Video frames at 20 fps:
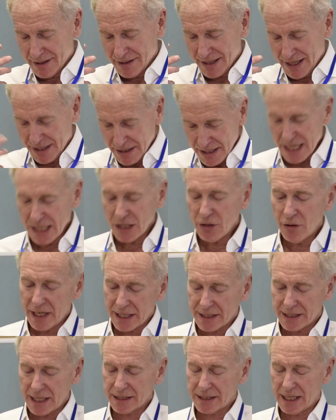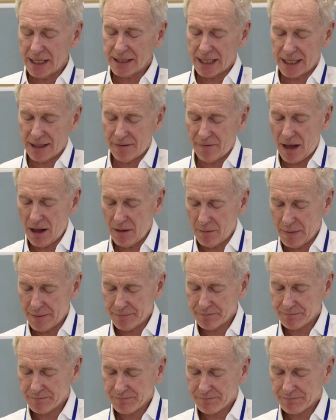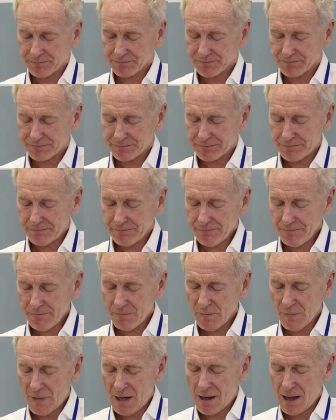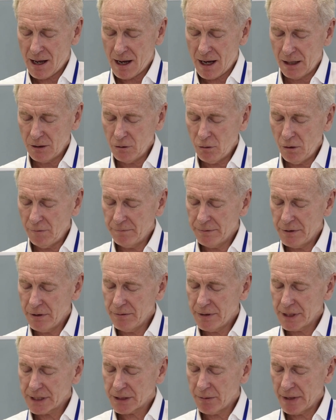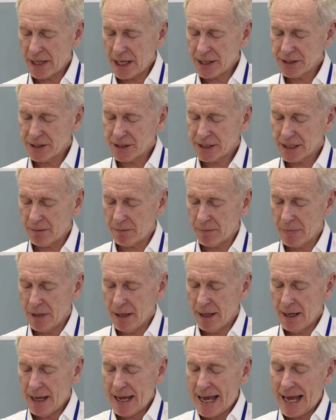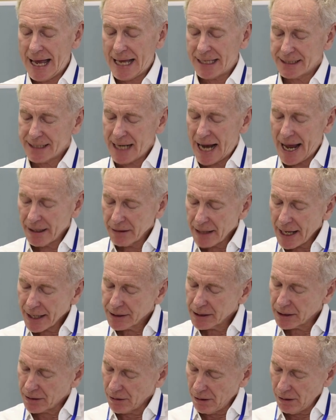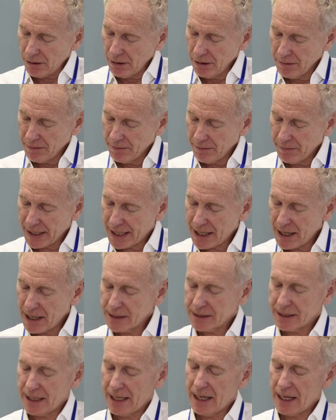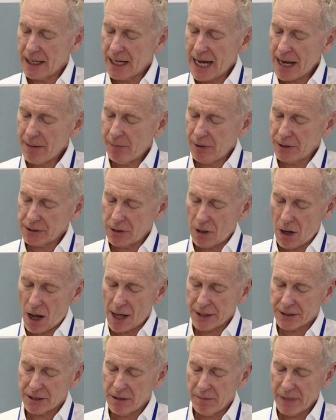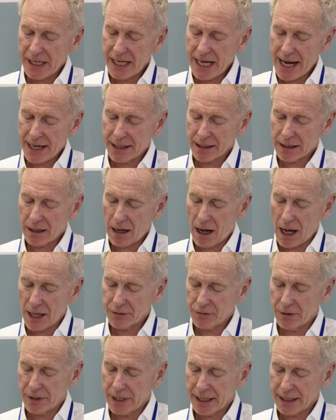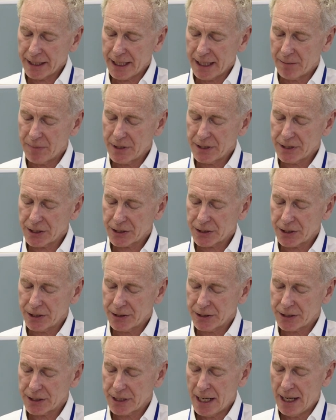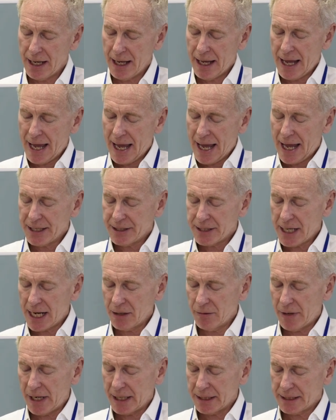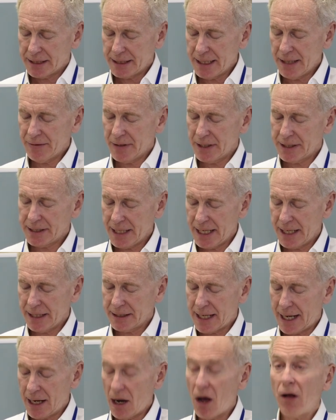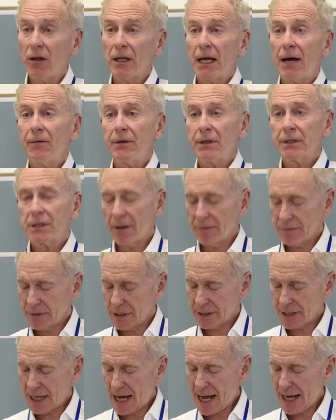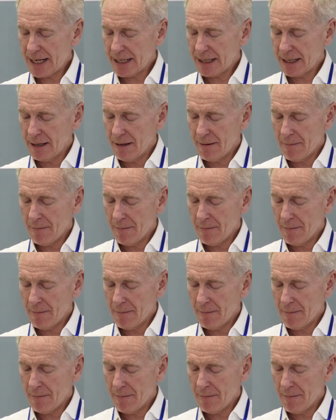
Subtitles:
continued existence and development. Ellul viewed this relationship as dialectical because it enables law to mediate contradicting positions and generate syntheses at all levels of society.